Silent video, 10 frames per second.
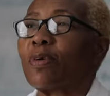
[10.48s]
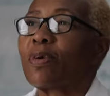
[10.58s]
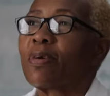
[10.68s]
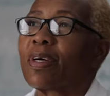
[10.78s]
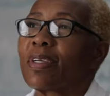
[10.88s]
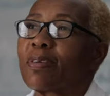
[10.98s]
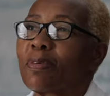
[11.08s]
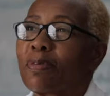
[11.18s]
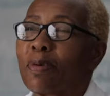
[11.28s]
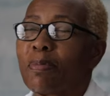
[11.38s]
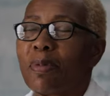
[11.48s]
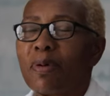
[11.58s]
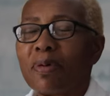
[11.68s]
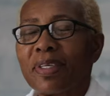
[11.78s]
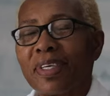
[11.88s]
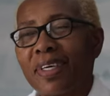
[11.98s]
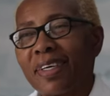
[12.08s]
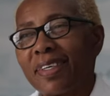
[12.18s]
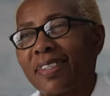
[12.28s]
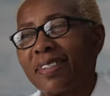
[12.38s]
All right, for both
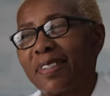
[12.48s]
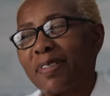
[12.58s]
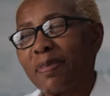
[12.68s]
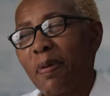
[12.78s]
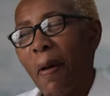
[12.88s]
kids.